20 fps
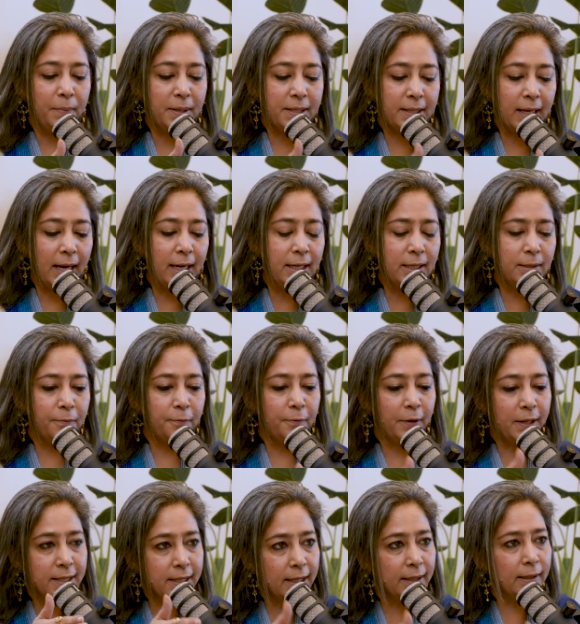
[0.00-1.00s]
besides
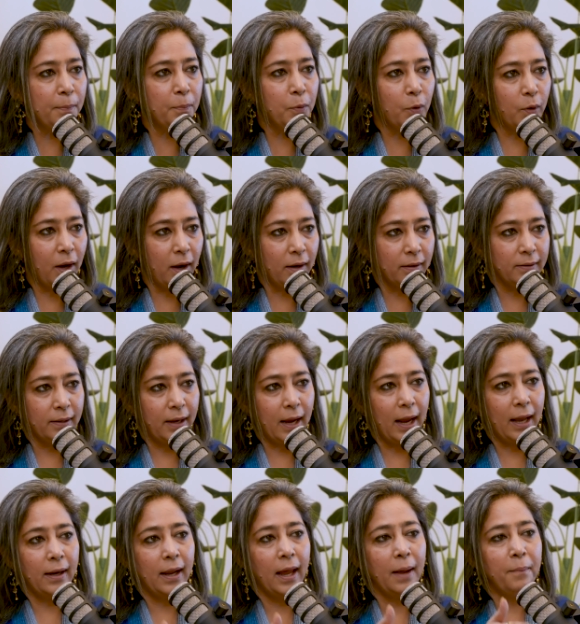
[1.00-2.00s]
fixing the product
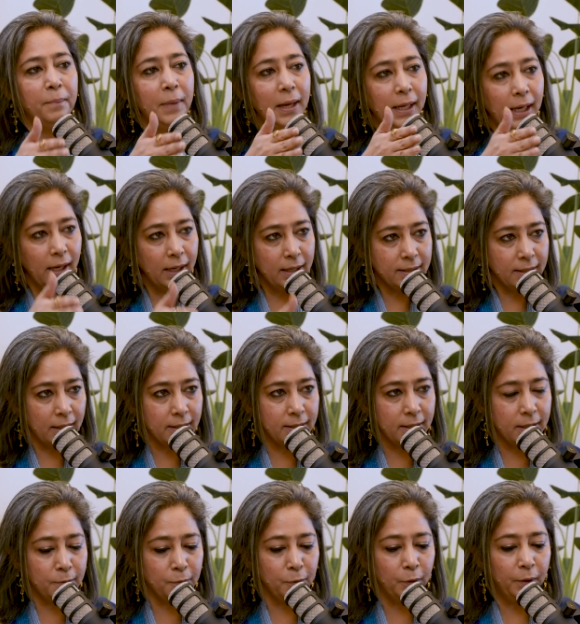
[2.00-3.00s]
and making it
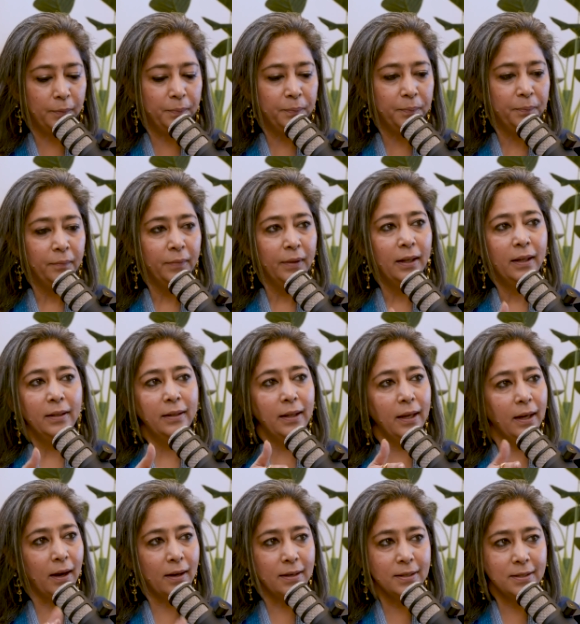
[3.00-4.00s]
successful,
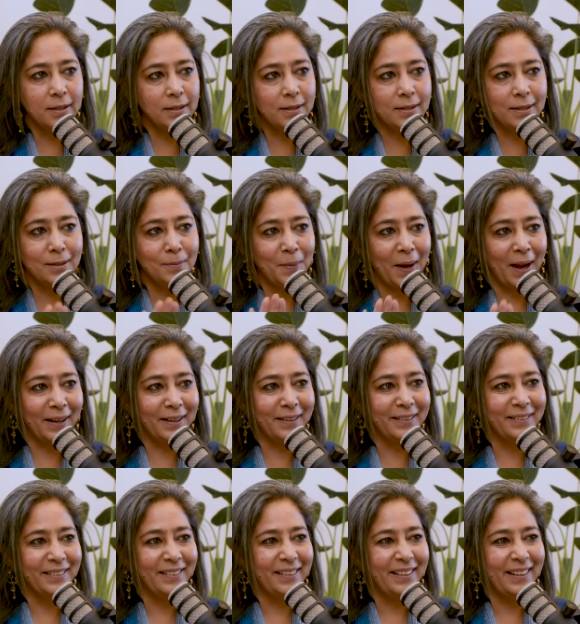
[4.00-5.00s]
they can't just sit
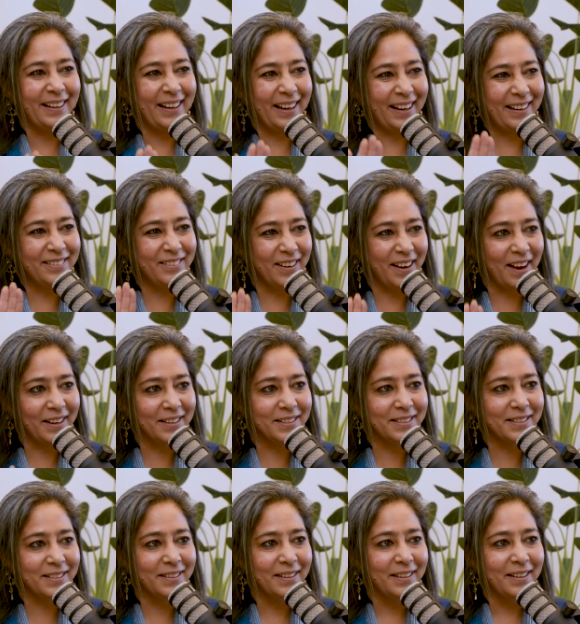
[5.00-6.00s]
back and
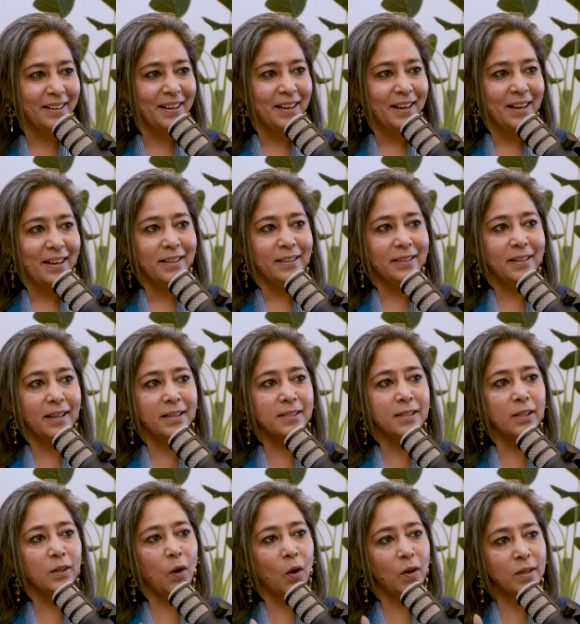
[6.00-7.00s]
relax. Sure there
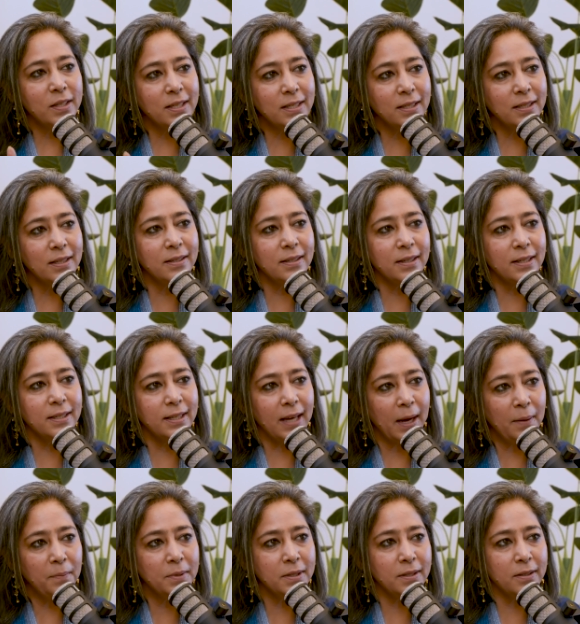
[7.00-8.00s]
is a constant
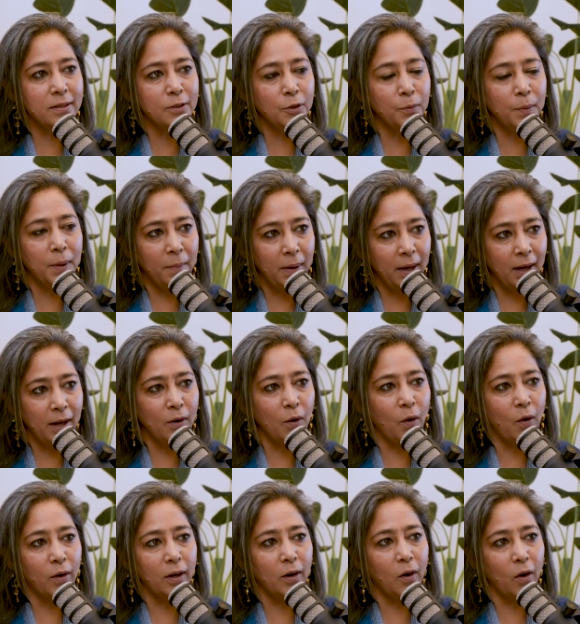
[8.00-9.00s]
attempt to be made
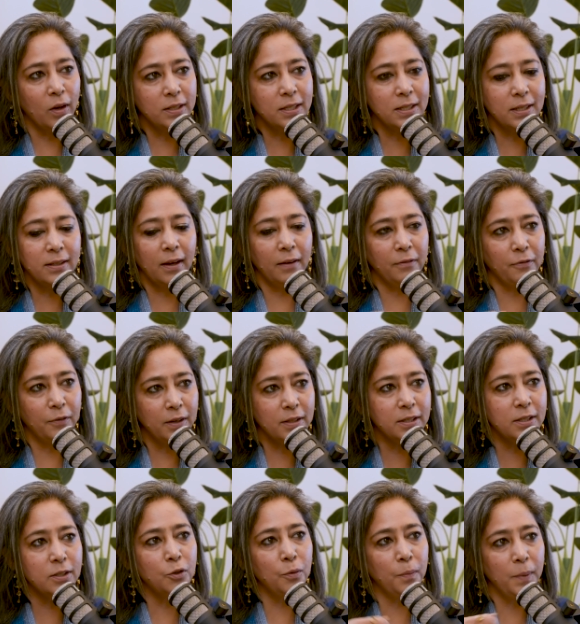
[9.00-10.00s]
or a constant
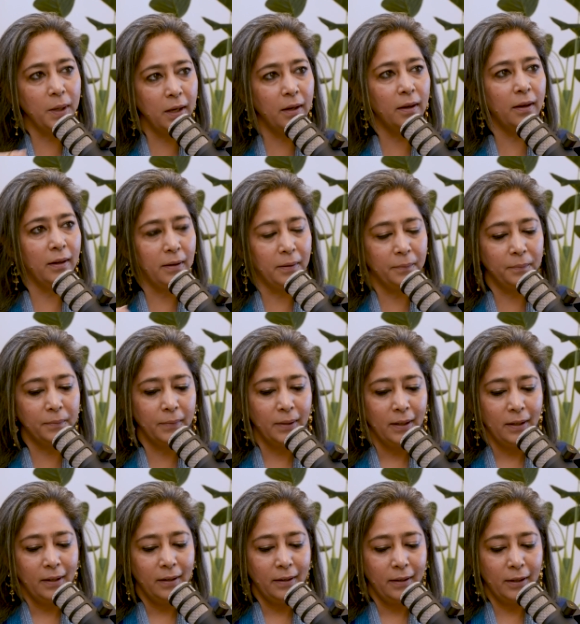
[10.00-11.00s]
efforts to be um,
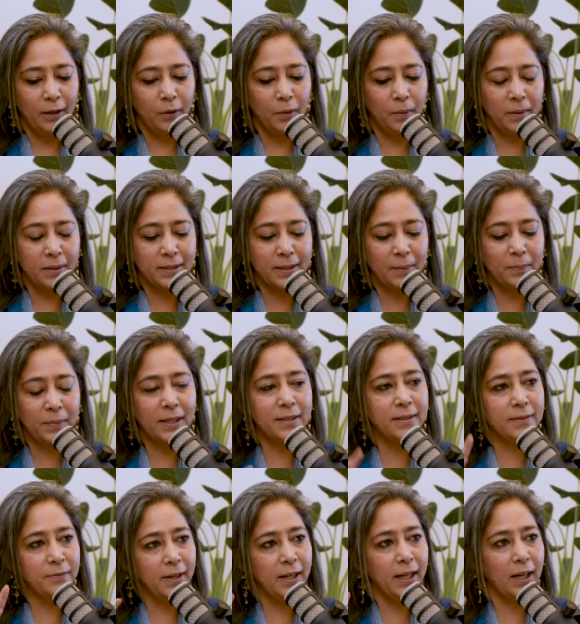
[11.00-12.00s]
you know uh, something
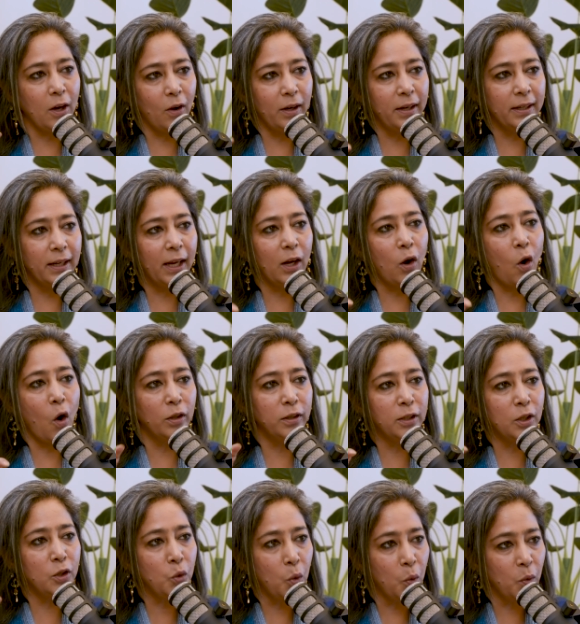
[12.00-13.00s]
we call it like
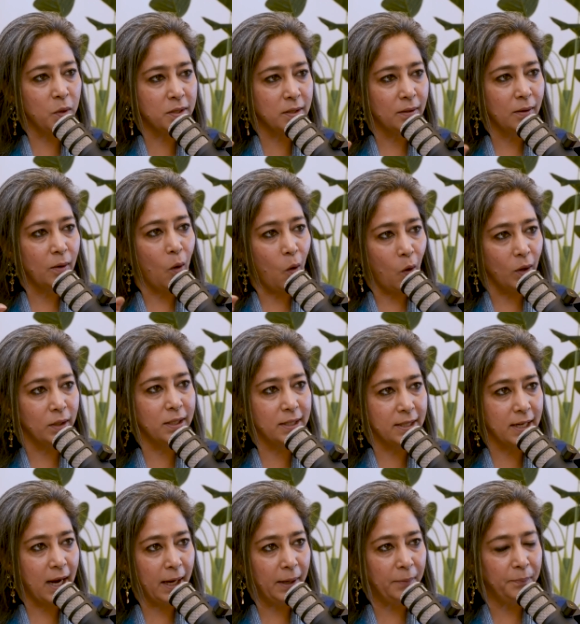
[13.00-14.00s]
on the toes all the
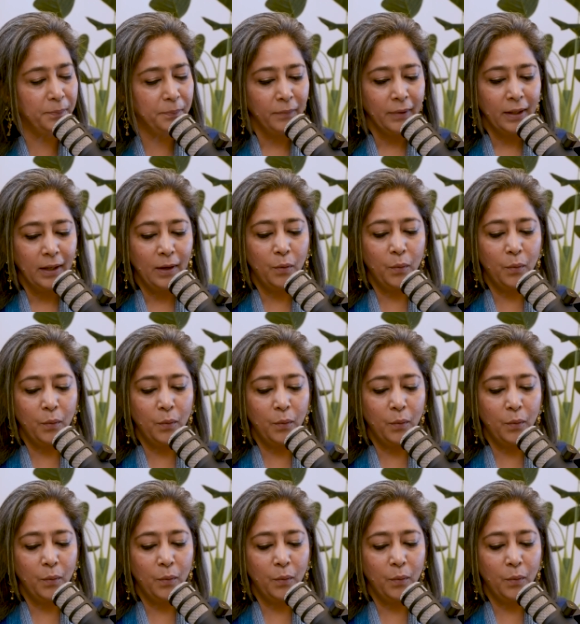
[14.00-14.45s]
time uh -huh.